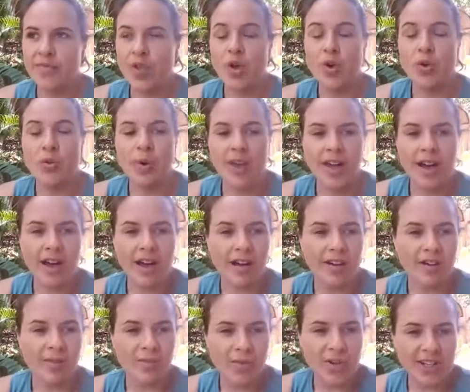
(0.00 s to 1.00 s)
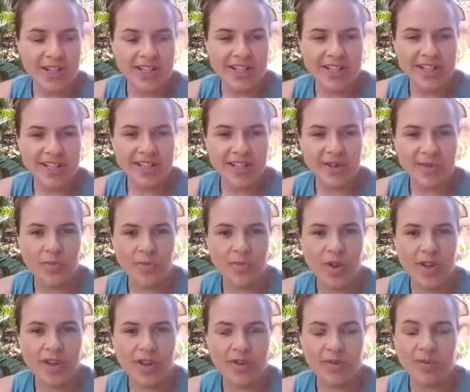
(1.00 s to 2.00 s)
who we are and what it is that
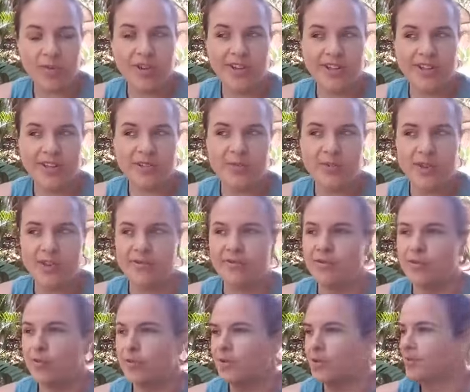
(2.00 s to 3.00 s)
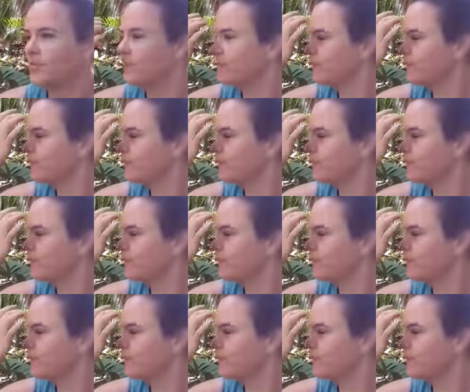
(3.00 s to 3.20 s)
we're wanting to bring forward.